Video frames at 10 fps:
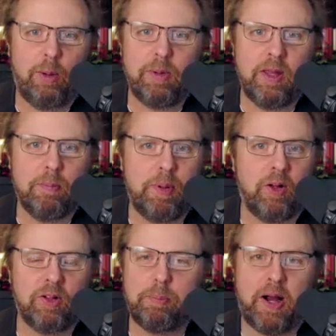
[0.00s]
helping you
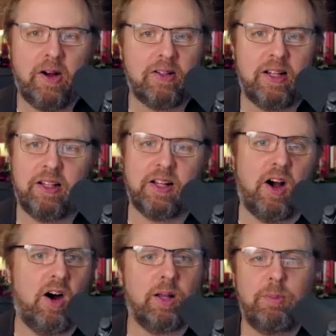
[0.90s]
build a parallel
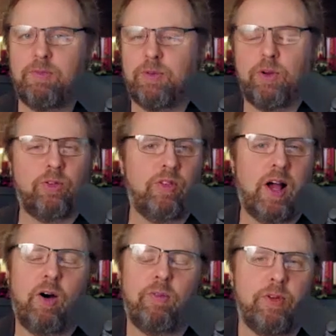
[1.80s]
economy for
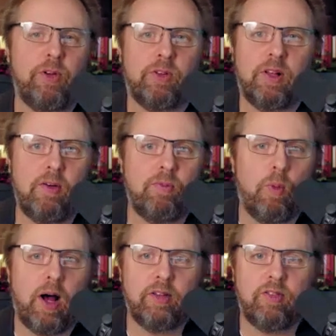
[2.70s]
yourself, for your loved
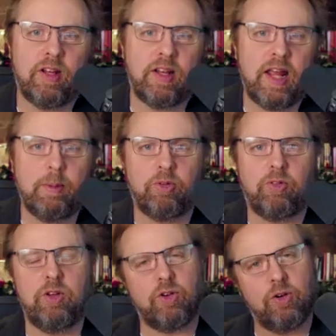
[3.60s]
ones that enables
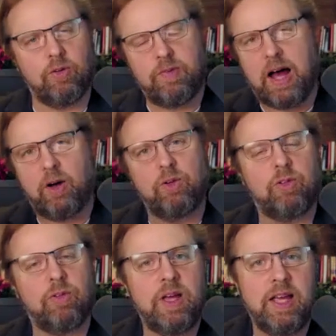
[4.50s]
the eternal
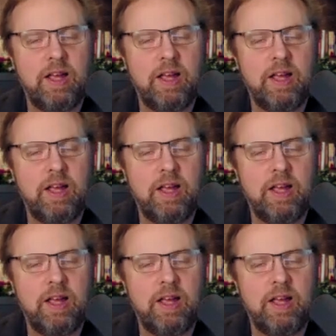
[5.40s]
values of